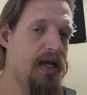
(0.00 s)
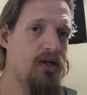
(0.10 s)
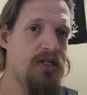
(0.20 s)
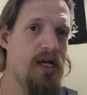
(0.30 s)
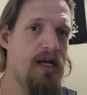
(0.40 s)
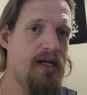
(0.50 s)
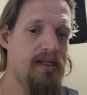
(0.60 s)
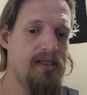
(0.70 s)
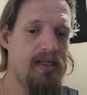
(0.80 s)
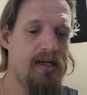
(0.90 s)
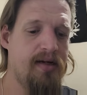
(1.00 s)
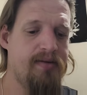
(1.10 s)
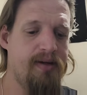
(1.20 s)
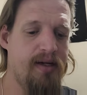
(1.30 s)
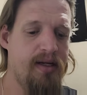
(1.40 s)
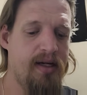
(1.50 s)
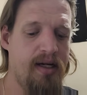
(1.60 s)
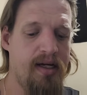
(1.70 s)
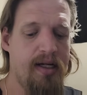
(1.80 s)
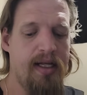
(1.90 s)
energetic and stuff and
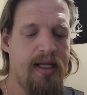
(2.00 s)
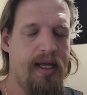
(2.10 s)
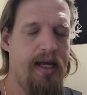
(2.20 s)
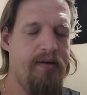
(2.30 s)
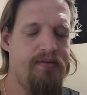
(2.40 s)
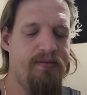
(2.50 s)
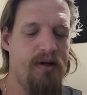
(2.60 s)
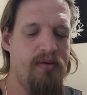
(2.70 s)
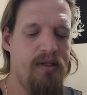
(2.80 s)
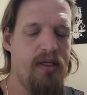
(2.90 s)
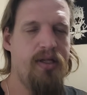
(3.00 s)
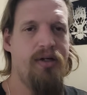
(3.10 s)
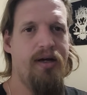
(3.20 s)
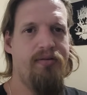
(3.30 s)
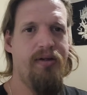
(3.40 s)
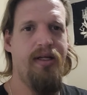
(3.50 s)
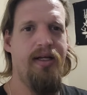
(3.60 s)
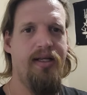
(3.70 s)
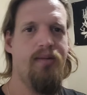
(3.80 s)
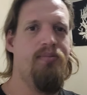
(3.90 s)
uh they had fun with it they're definitely
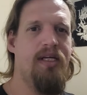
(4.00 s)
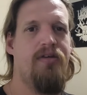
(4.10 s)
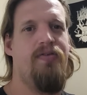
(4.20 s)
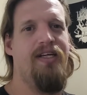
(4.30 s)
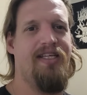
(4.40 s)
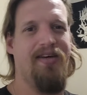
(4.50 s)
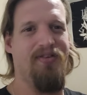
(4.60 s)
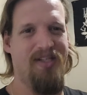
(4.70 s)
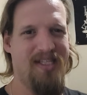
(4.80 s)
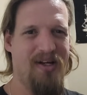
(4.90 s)
like the misfits of the